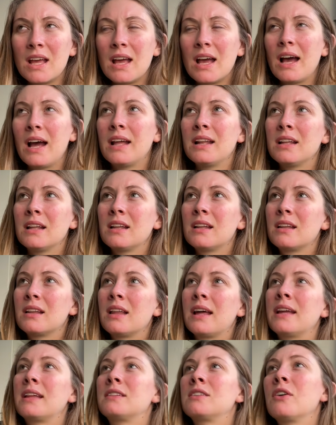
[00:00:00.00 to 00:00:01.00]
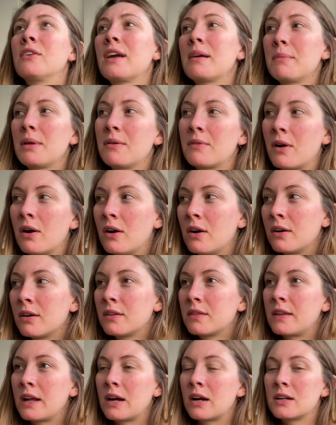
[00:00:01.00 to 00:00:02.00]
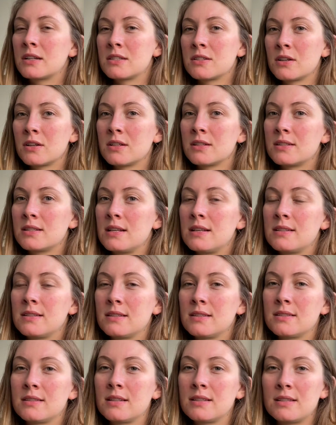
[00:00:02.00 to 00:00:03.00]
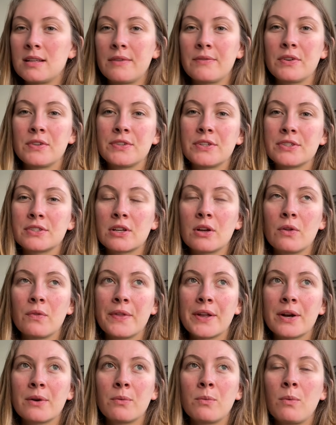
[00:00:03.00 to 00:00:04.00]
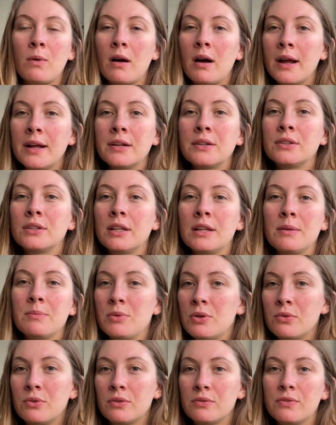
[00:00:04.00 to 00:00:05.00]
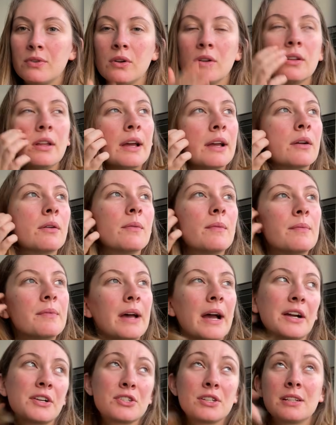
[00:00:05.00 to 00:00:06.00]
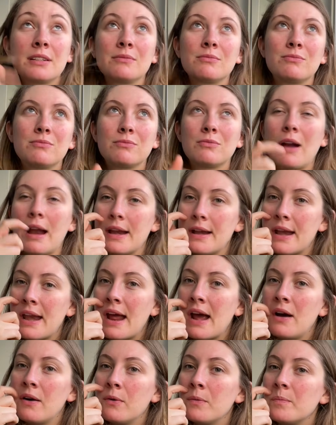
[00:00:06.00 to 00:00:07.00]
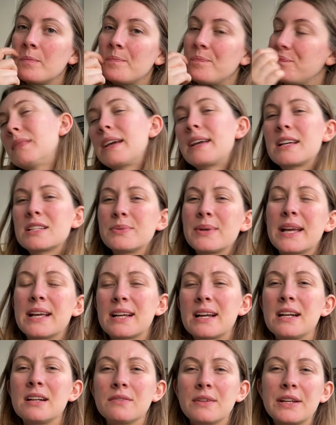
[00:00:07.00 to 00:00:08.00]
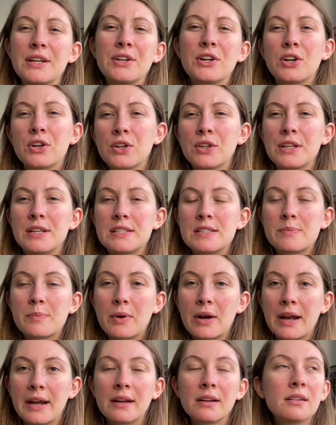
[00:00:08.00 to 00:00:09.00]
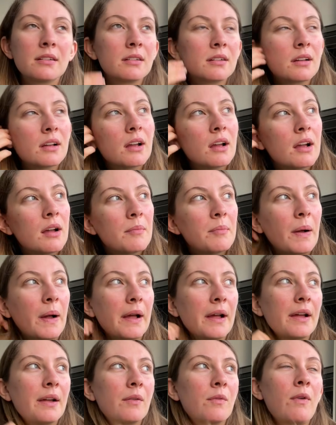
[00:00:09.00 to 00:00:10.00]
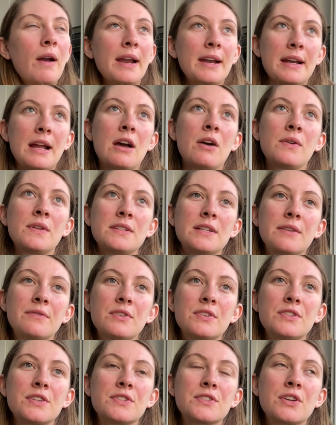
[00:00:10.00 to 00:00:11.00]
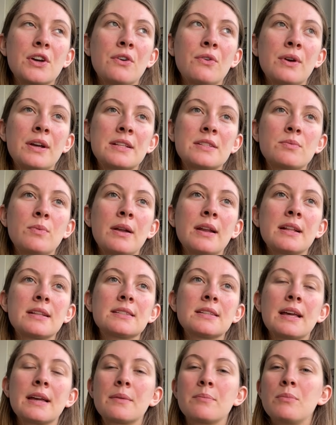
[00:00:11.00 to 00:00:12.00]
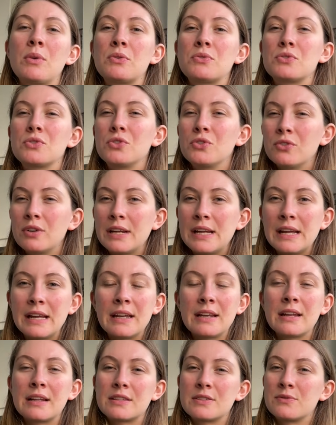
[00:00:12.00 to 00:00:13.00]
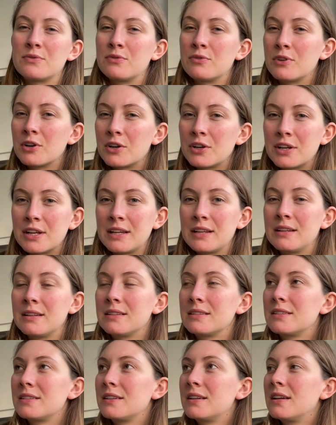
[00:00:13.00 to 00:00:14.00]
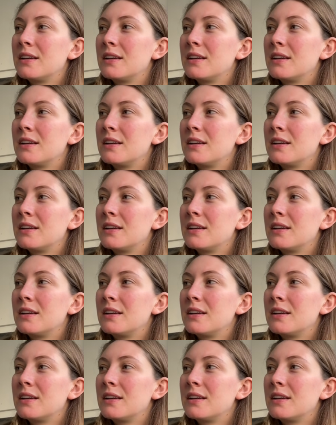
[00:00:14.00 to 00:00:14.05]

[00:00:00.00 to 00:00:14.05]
And like, don't get me wrong, there are certain seasons in San Francisco that are wildly beautiful. Like actually right now, I guess we get kind of like an early spring, but right now in San Francisco, it's when it's like most green, it's verdant,